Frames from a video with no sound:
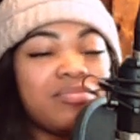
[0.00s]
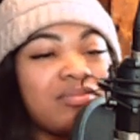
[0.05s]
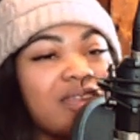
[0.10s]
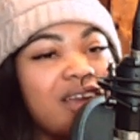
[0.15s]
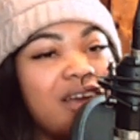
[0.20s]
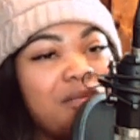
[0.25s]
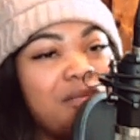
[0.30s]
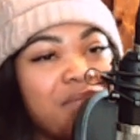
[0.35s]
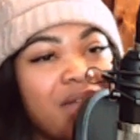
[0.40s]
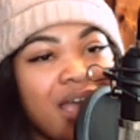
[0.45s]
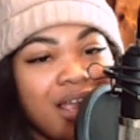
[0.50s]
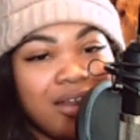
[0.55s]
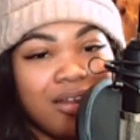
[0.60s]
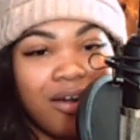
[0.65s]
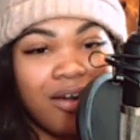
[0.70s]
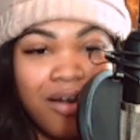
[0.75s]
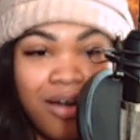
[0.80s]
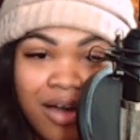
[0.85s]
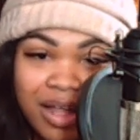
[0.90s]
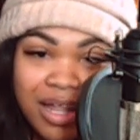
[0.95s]
I'm like,
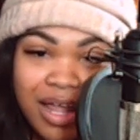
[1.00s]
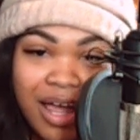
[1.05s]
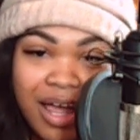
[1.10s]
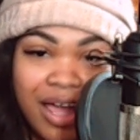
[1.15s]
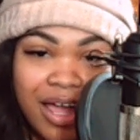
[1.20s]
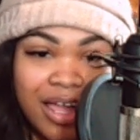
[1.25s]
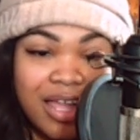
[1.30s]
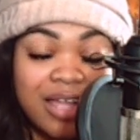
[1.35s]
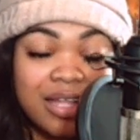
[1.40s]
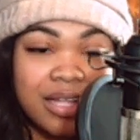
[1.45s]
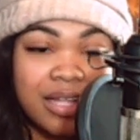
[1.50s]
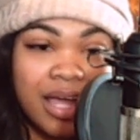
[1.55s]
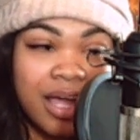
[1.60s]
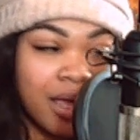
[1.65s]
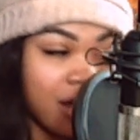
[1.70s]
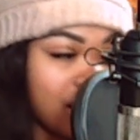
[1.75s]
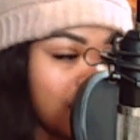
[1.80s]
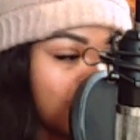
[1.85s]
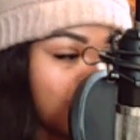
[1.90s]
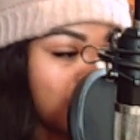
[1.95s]
dog, like he
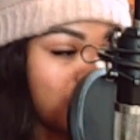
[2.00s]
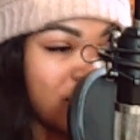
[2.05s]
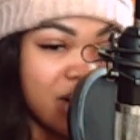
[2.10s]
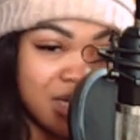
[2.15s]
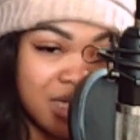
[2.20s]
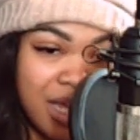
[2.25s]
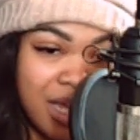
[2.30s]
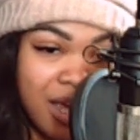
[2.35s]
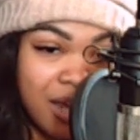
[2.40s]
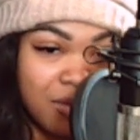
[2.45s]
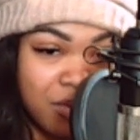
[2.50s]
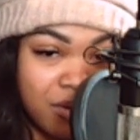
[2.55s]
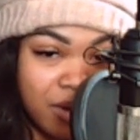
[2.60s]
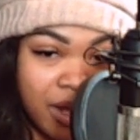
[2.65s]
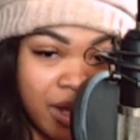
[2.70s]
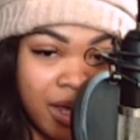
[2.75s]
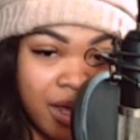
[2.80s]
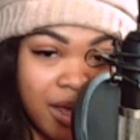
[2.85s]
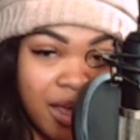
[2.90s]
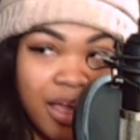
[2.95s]
like, where's the edible
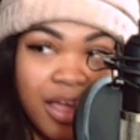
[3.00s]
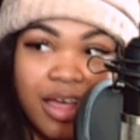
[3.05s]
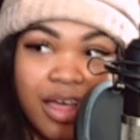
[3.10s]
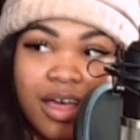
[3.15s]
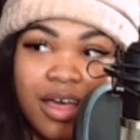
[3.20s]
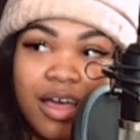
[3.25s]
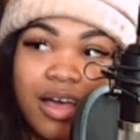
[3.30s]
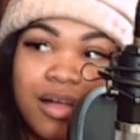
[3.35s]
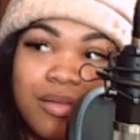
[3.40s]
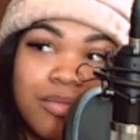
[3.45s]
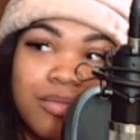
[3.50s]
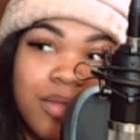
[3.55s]
at? Mm. I'm